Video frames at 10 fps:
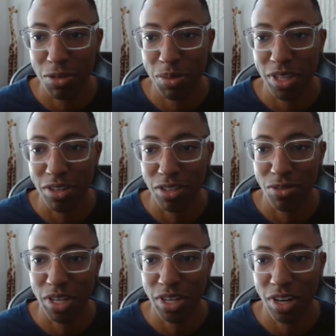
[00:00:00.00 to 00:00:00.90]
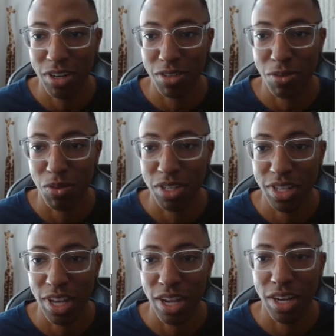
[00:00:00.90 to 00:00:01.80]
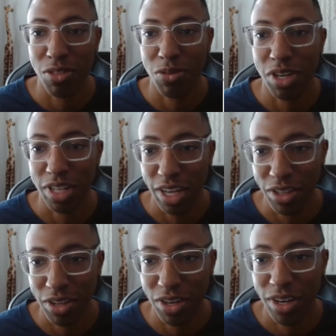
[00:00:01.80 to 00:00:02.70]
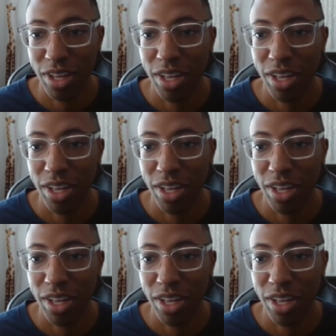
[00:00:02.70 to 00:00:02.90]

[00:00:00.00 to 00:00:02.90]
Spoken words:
but there's 3 cars on one side and 3 on the other.